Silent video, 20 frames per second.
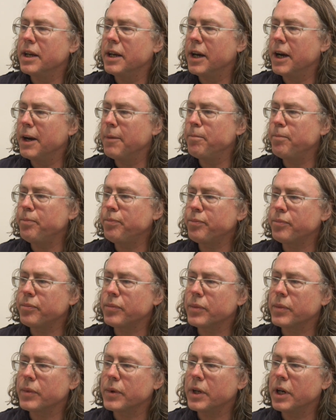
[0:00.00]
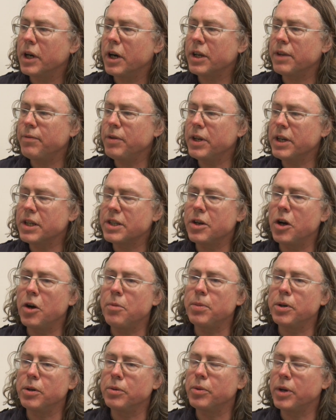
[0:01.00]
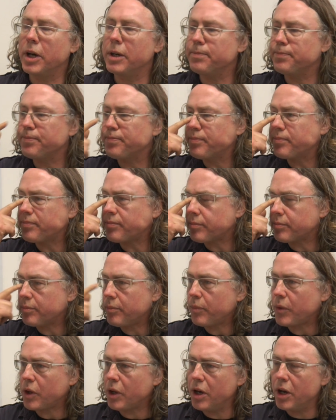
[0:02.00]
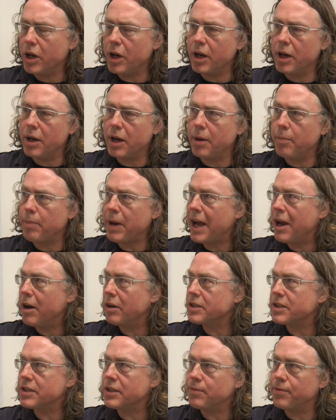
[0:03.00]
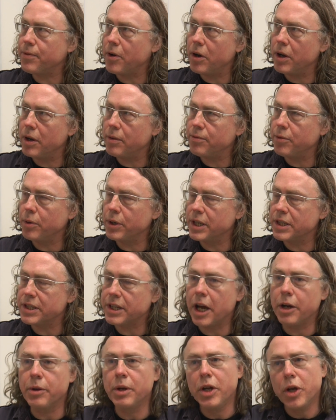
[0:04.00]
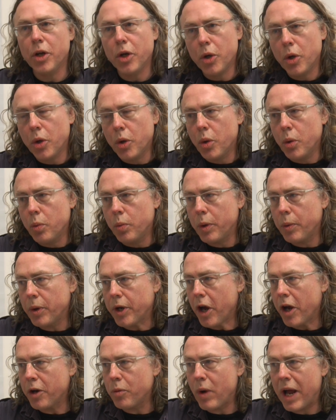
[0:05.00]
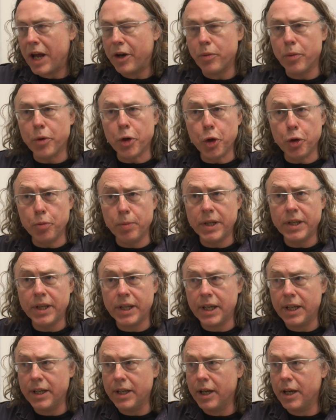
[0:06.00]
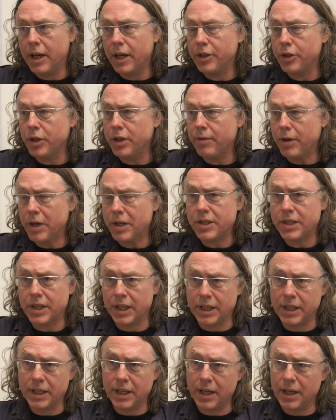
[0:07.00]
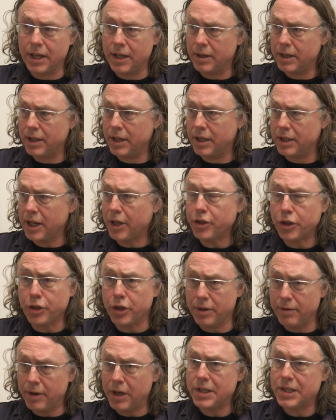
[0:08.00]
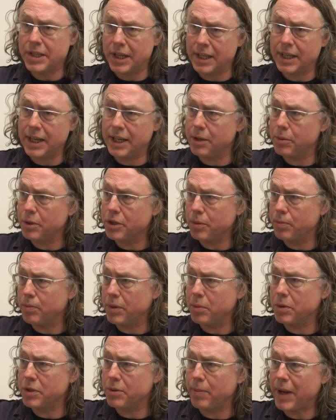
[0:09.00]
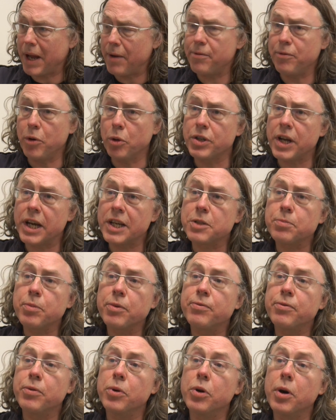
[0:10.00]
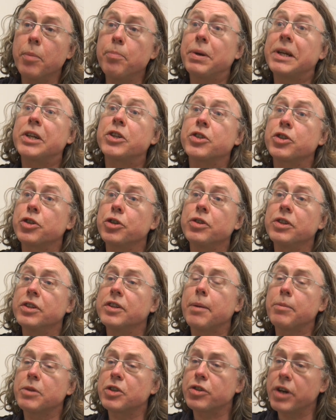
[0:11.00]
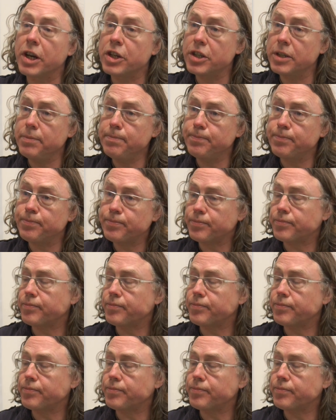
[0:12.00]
I'll give you an example, right? About 4 years ago, we were going around a room in university, London University, and it was about 4 days before a big student demonstration.